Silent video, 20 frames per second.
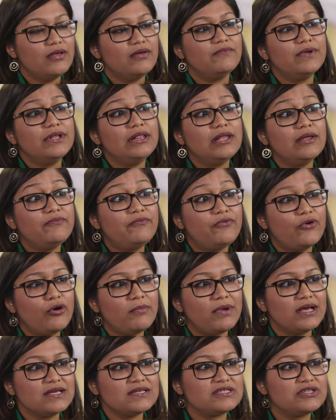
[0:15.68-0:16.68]
With
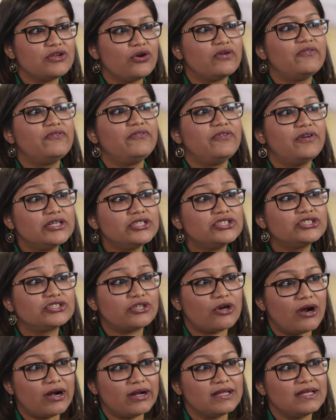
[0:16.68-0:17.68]
lymphomas, your first
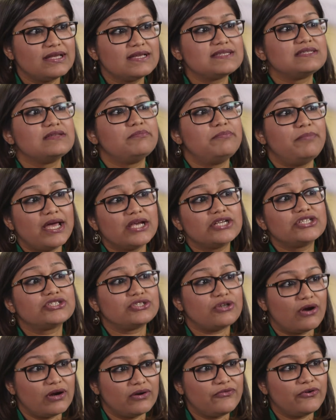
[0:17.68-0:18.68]
shot is the best
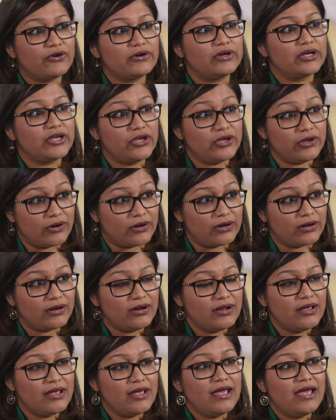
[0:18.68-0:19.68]
shot for a cure.
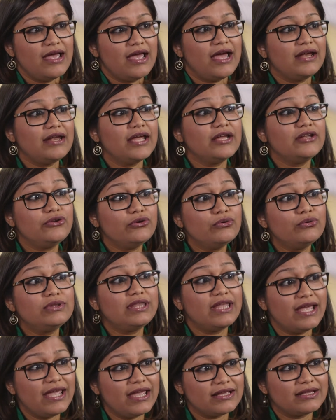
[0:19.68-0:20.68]
And I do
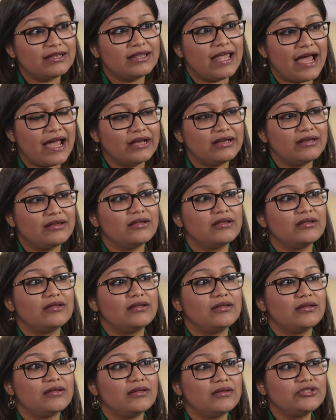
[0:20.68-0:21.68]
think that
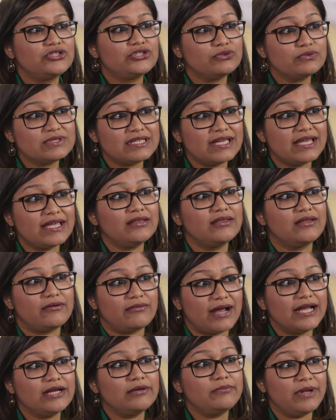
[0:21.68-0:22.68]
choosing the
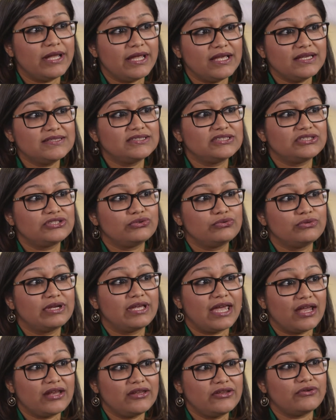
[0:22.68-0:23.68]
right place to
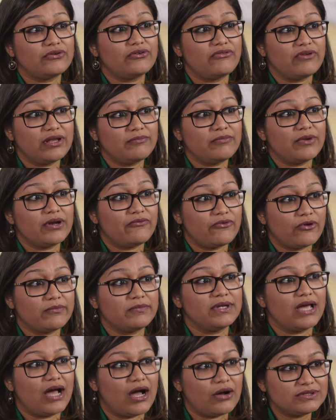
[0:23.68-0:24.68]
get your treatment from
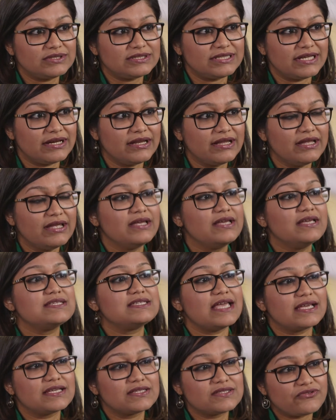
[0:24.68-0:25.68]
the outset
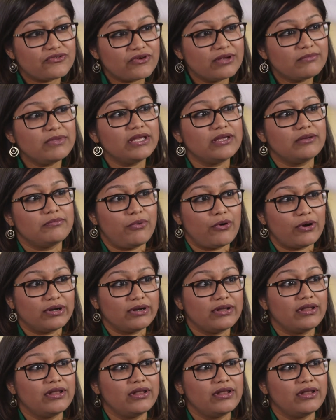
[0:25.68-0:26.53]
is extremely important